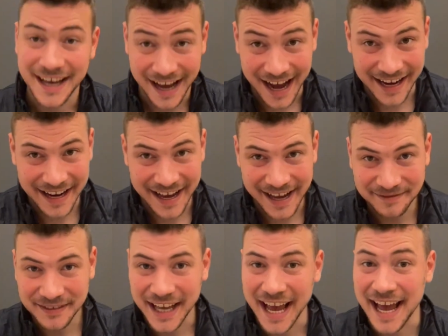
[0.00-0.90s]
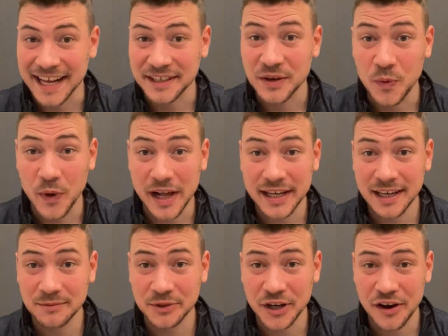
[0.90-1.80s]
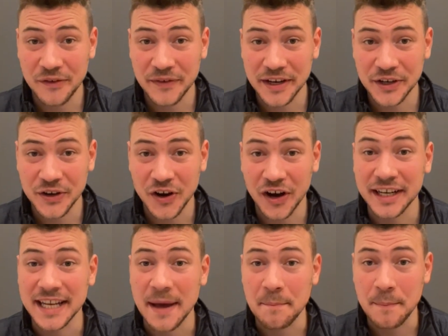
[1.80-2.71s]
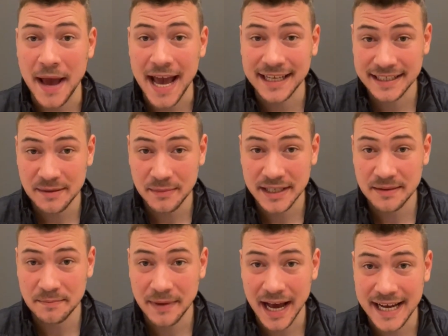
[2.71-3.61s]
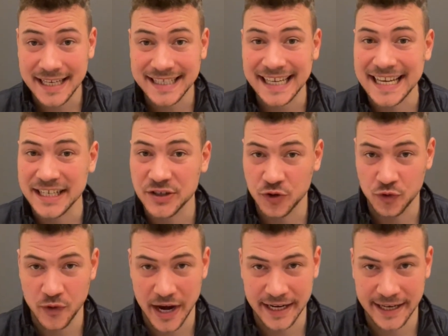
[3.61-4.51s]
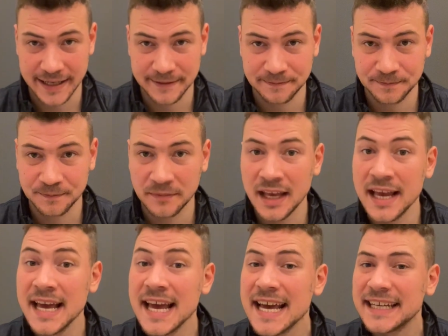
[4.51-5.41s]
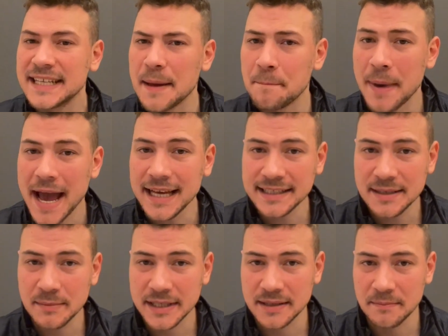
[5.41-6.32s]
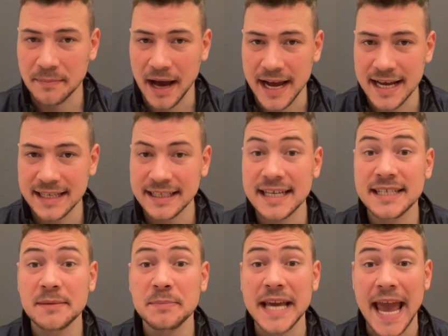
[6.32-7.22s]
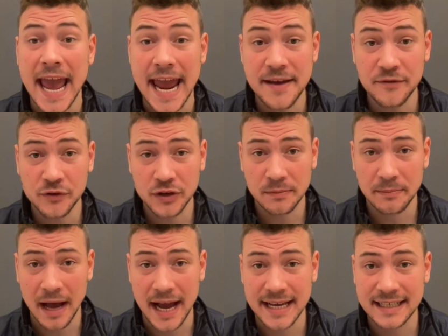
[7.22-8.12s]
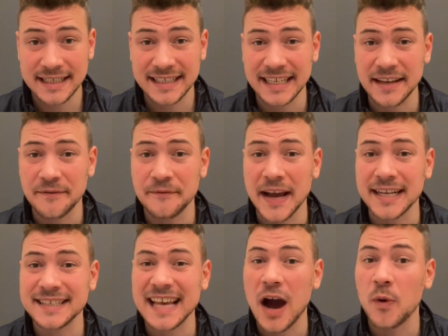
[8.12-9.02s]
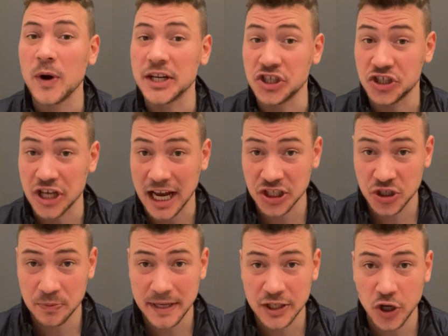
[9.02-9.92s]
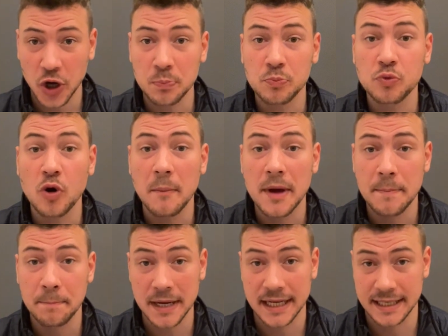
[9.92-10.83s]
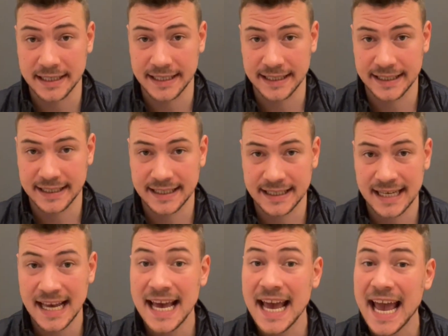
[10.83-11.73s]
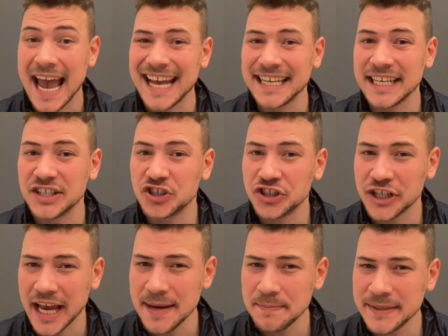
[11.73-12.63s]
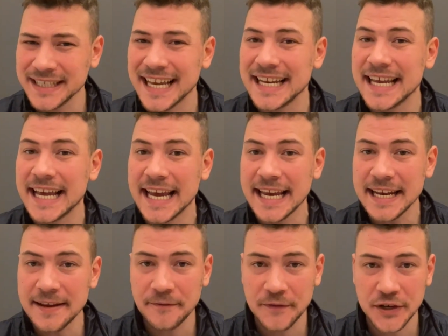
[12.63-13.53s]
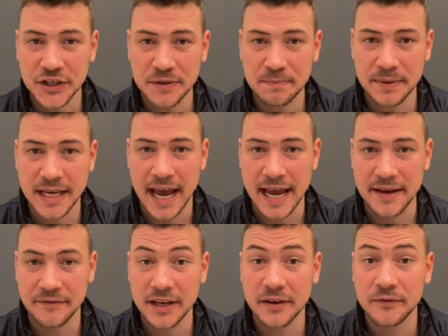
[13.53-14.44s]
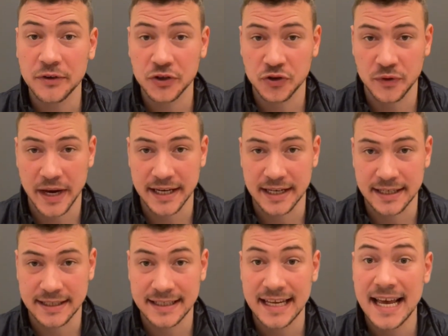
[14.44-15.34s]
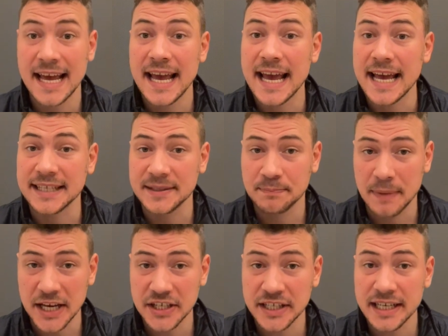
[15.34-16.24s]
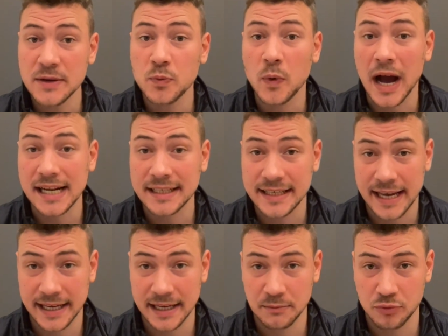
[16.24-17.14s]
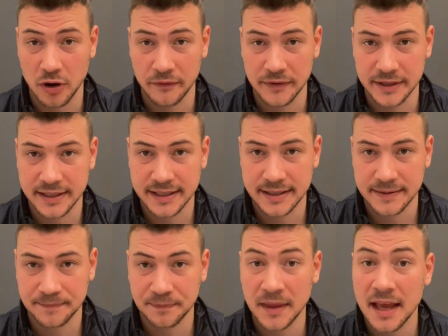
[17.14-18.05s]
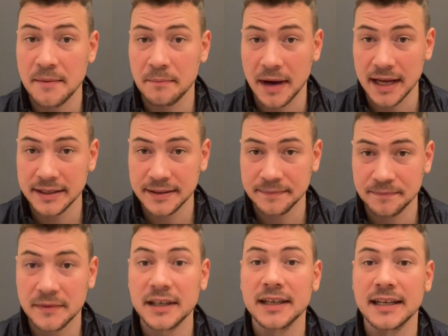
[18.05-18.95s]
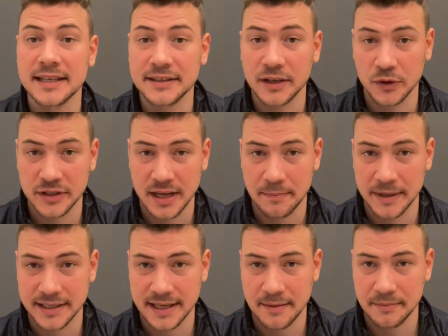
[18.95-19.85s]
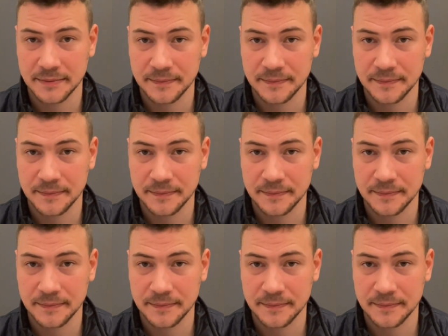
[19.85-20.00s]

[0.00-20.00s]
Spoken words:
Hi there, and welcome to our video on the pessimism bias in trading. The pessimism bias is a behavioral bias that affects our judgment on probabilities, and it shapes an inefficient behavior for traders, especially while taking profits. But let's go step by step.